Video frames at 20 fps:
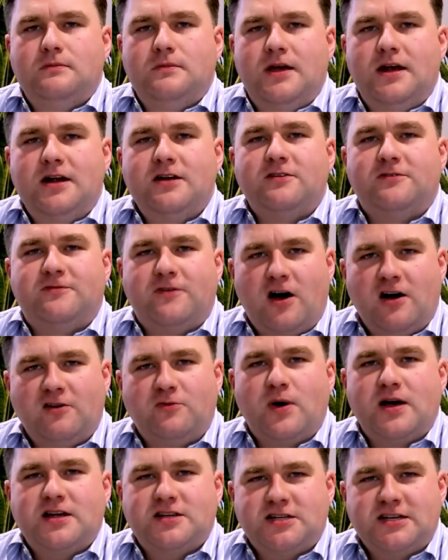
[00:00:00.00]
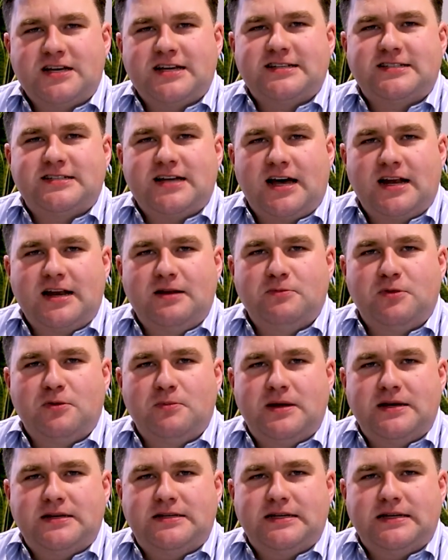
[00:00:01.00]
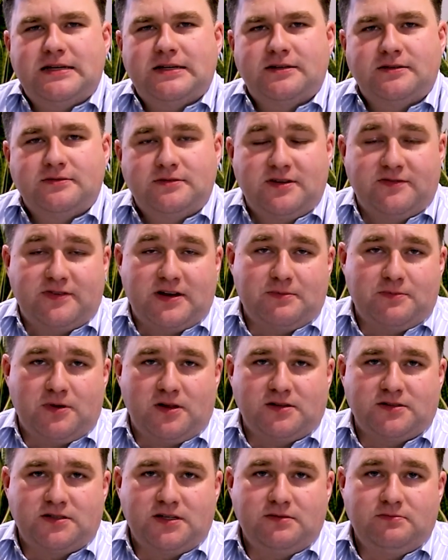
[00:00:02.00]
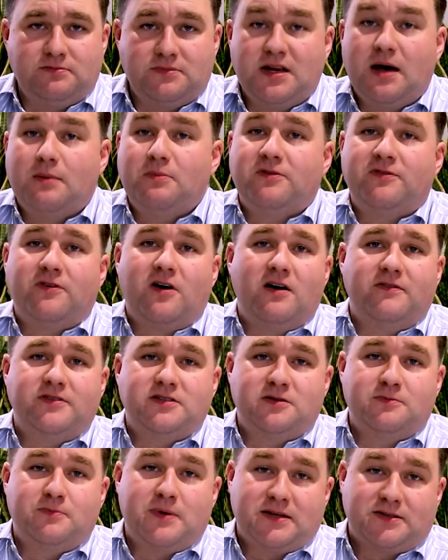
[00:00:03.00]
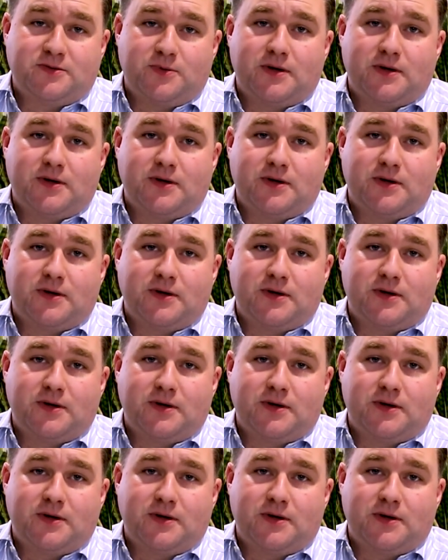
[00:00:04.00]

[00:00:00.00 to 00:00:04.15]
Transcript: Here are the 5 ways you can get started implementing a dividend policy. Number 5 is the best